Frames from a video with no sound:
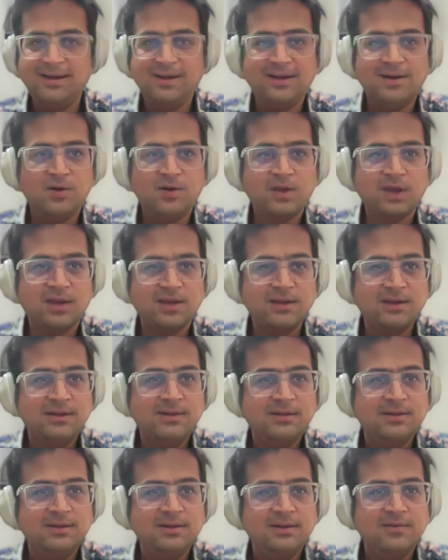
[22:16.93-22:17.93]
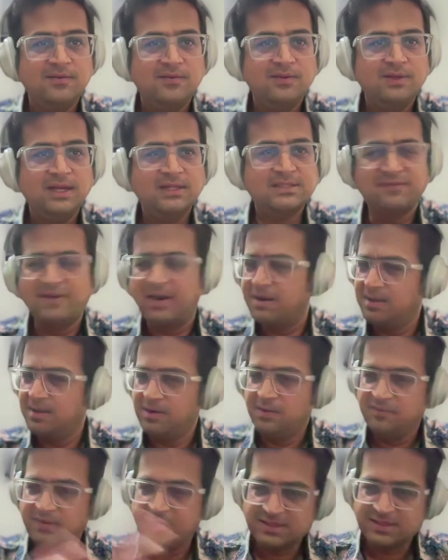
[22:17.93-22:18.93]
Okay, it's a
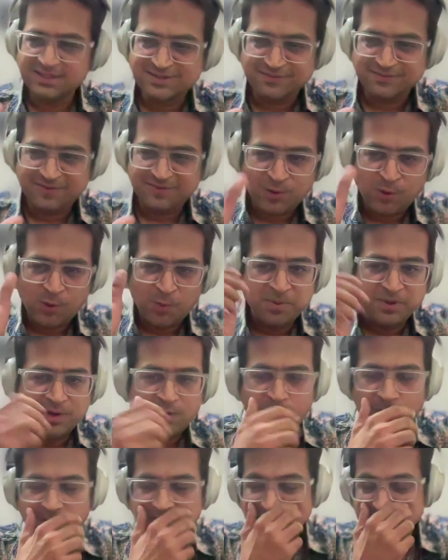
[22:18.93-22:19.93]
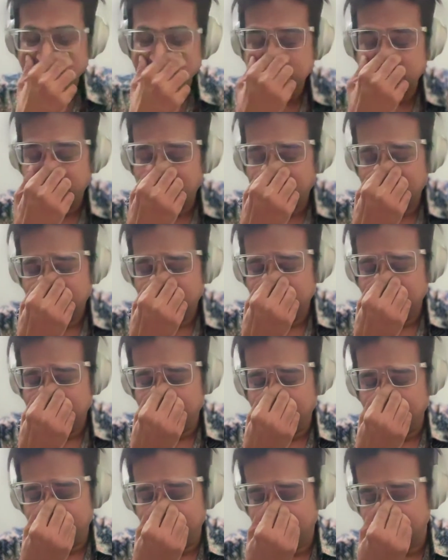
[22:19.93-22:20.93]
very open question. It's a very
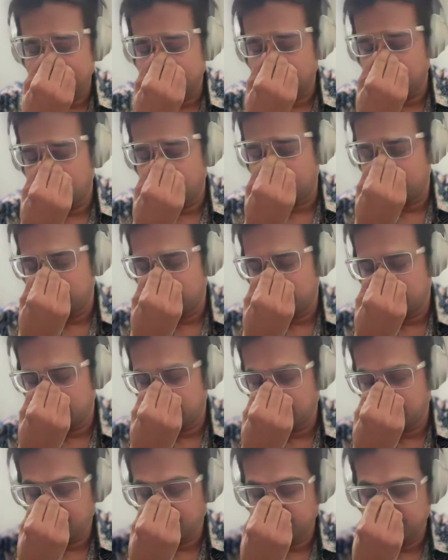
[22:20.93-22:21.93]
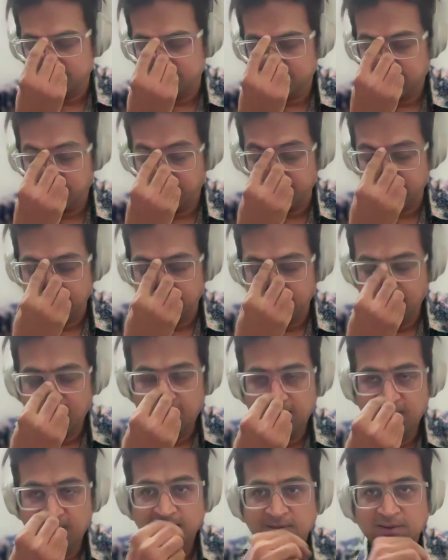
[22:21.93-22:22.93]
I mean,
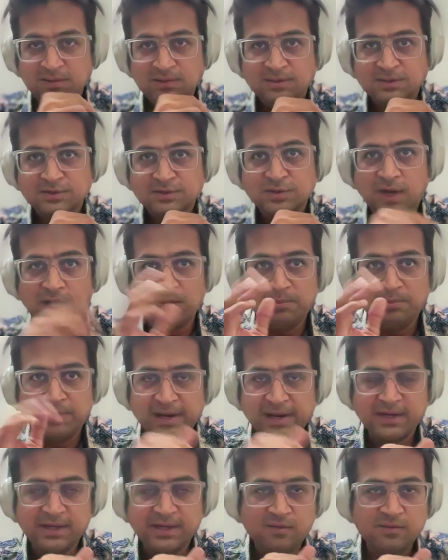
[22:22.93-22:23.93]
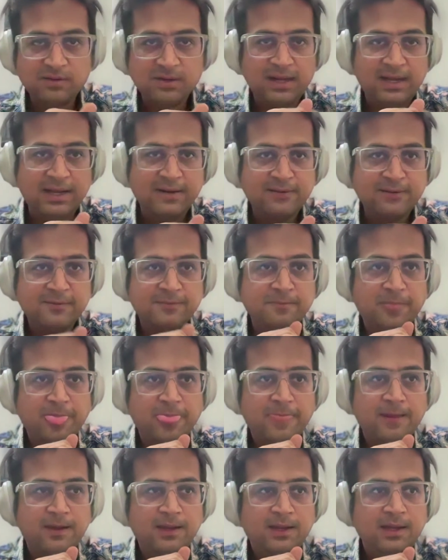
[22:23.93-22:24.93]
so I'll break it down. And
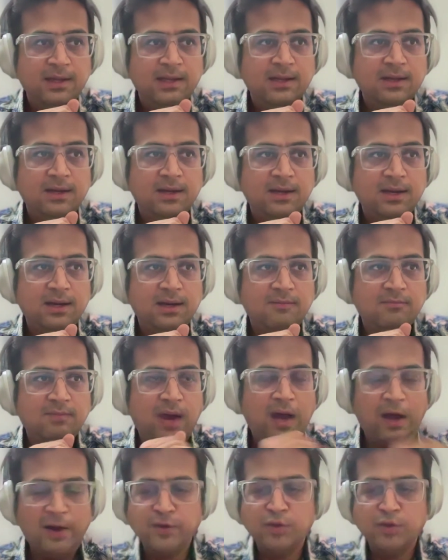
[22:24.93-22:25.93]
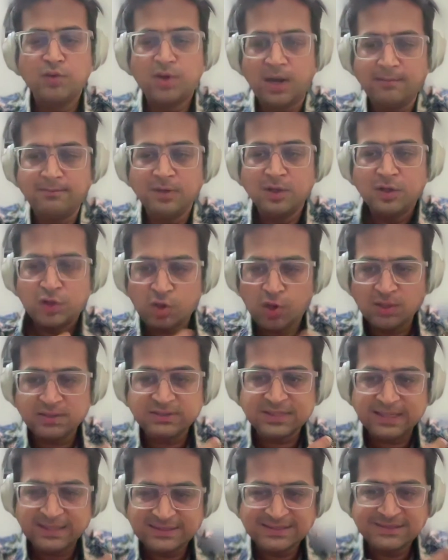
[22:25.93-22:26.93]
how do you come
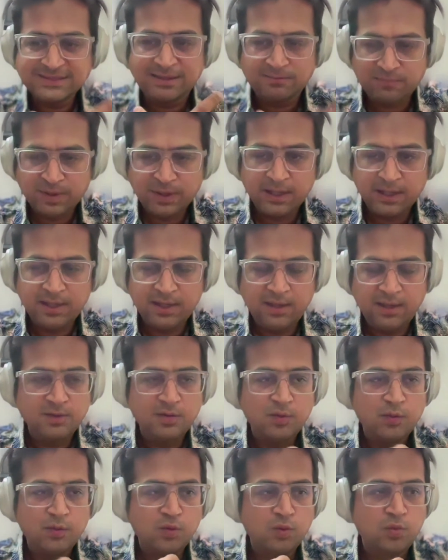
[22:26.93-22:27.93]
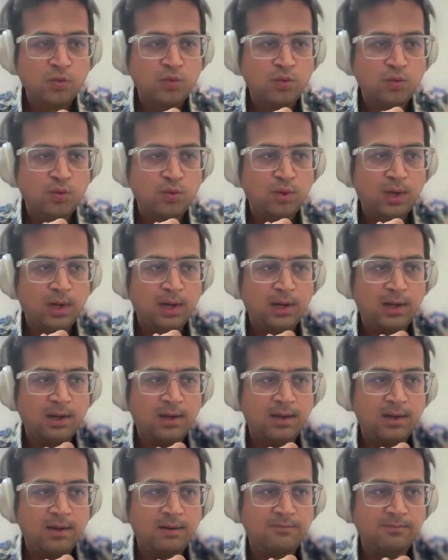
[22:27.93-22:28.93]
across as somebody who
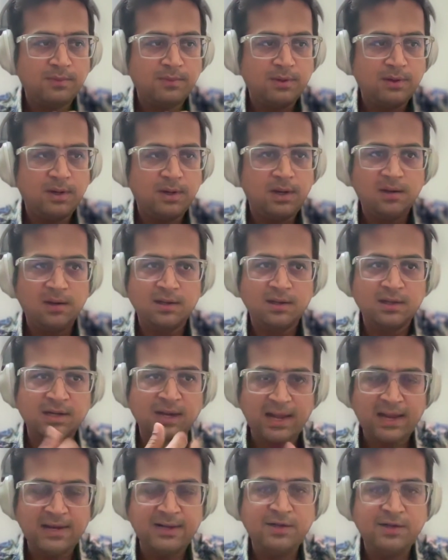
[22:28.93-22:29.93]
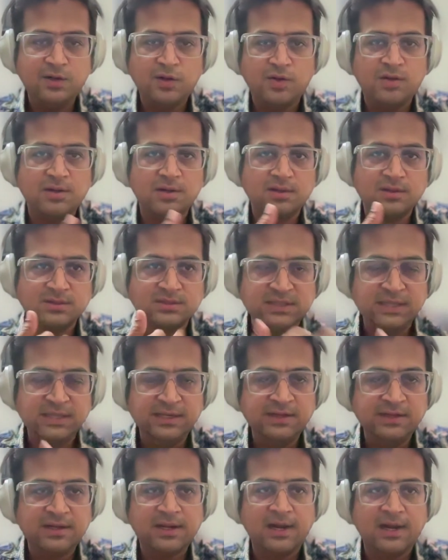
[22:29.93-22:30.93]
a client or a
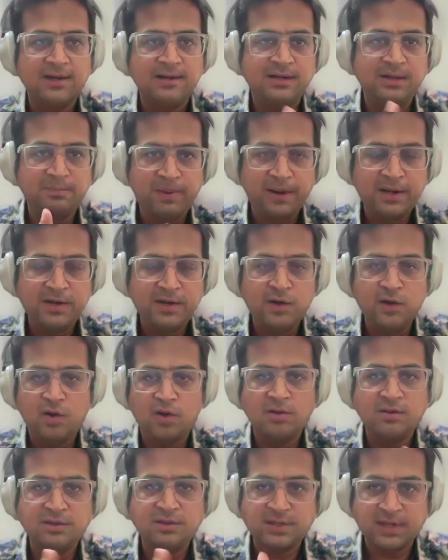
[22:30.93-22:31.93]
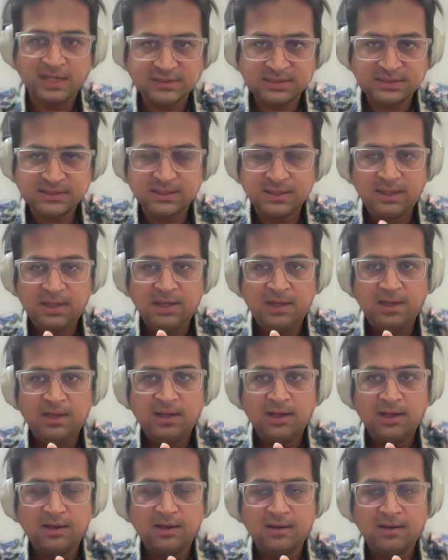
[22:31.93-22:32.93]
senior can depend on, trust?
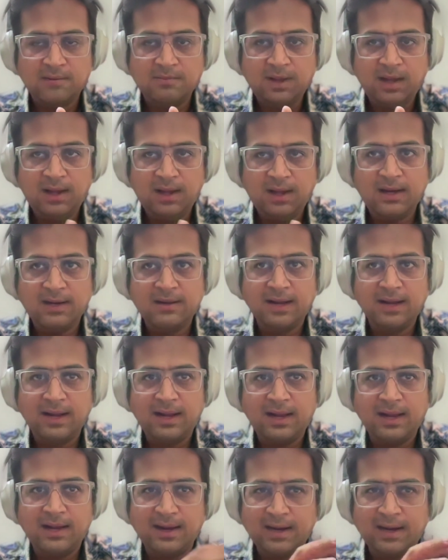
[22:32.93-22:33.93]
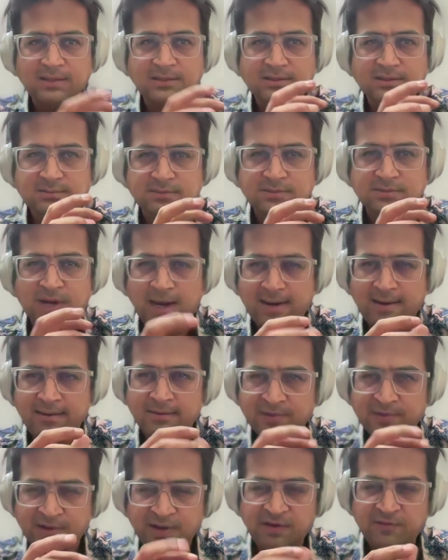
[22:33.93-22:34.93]
And I'll try
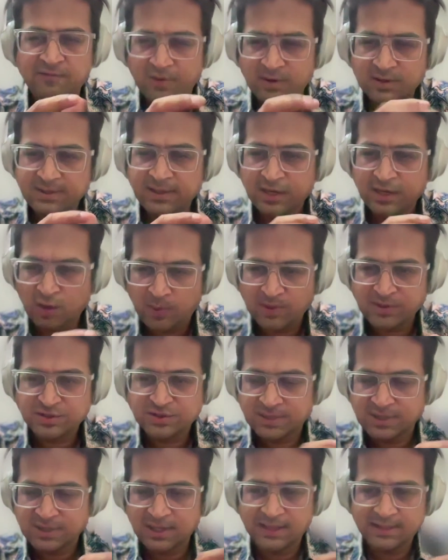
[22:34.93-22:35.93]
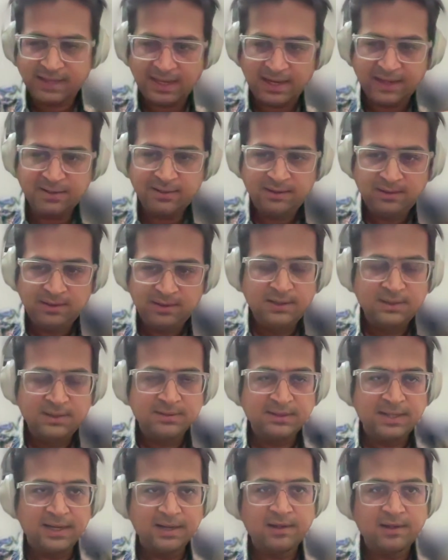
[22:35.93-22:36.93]
and reword that question like that.
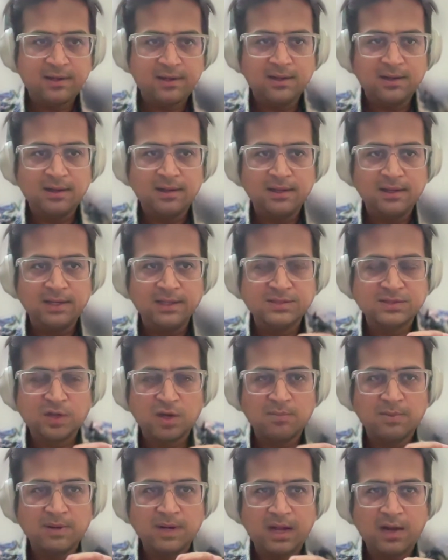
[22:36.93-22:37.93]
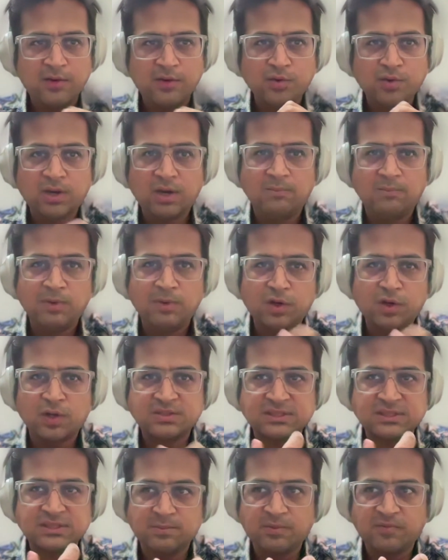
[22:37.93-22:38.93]
That it's not about how do you come
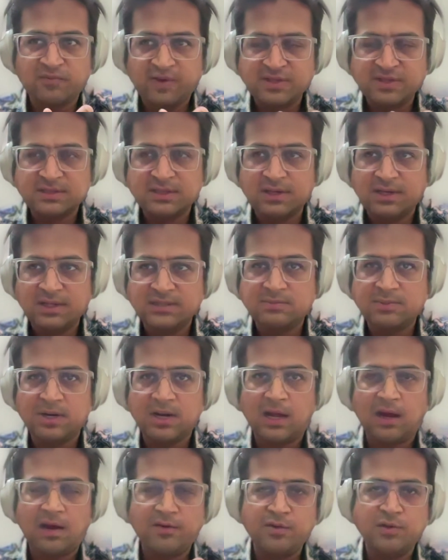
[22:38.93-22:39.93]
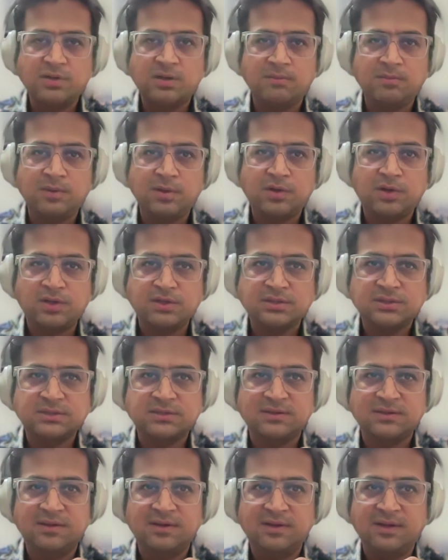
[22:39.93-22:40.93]
across as a professional. It's about how do you come
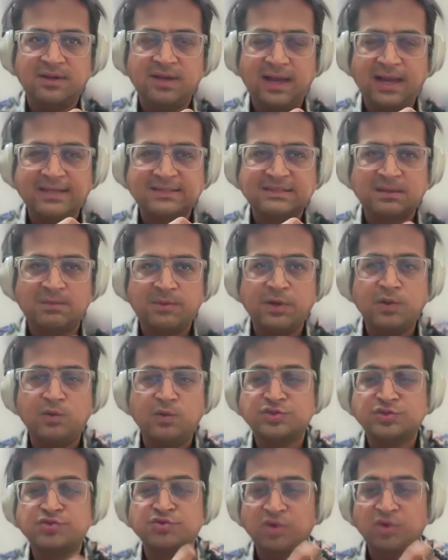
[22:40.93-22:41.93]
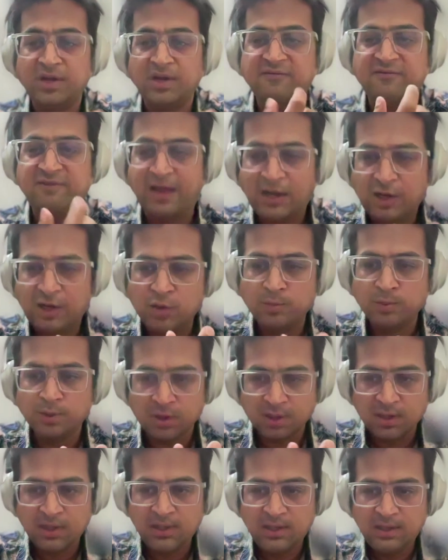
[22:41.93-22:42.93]
across as somebody who's really
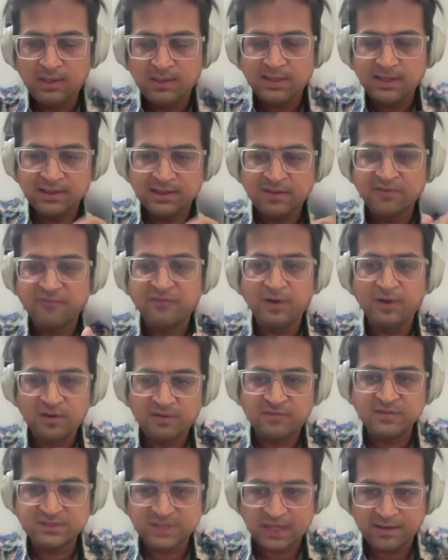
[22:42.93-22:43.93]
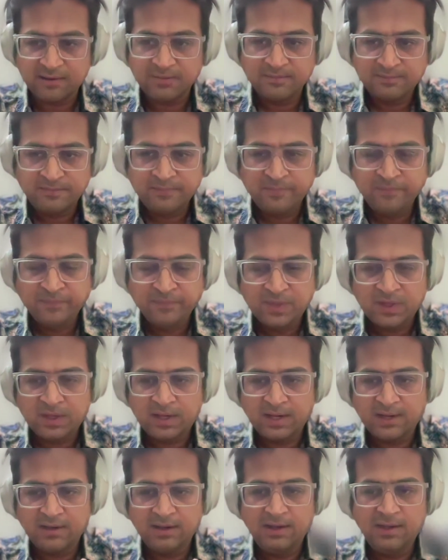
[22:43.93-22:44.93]
valuable in the field of design,
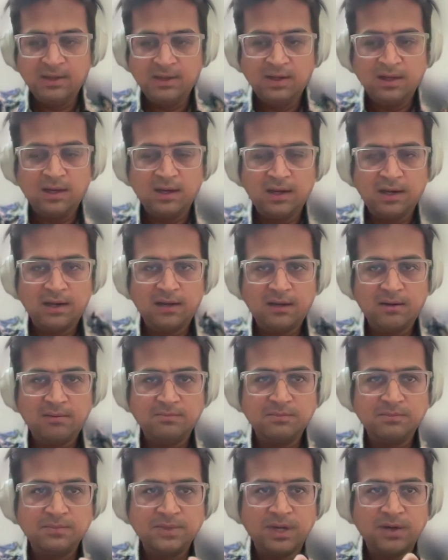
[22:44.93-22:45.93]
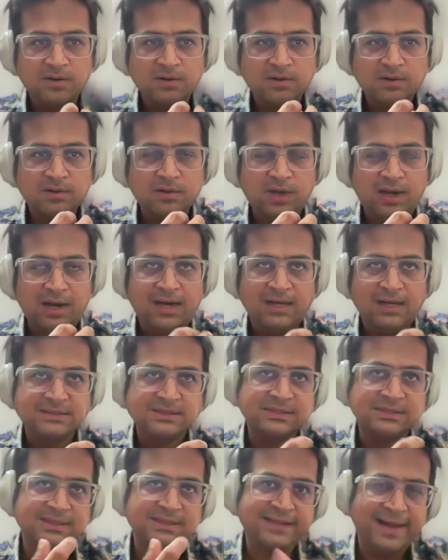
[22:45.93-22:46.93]
right? Now, to
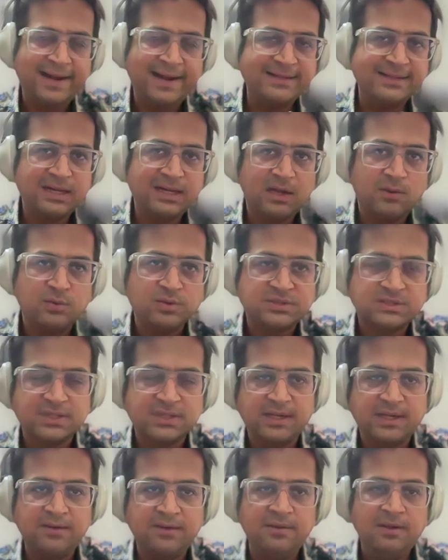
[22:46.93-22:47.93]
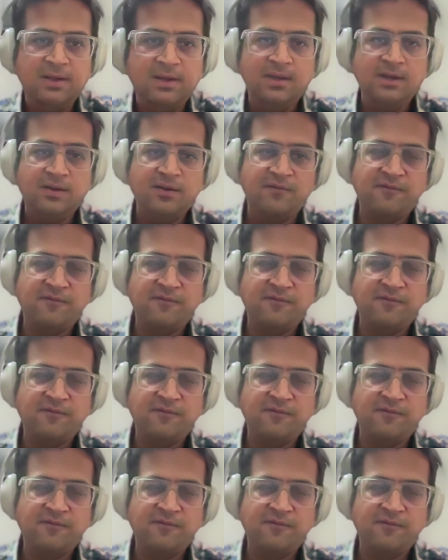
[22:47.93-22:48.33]
answer that, then I would say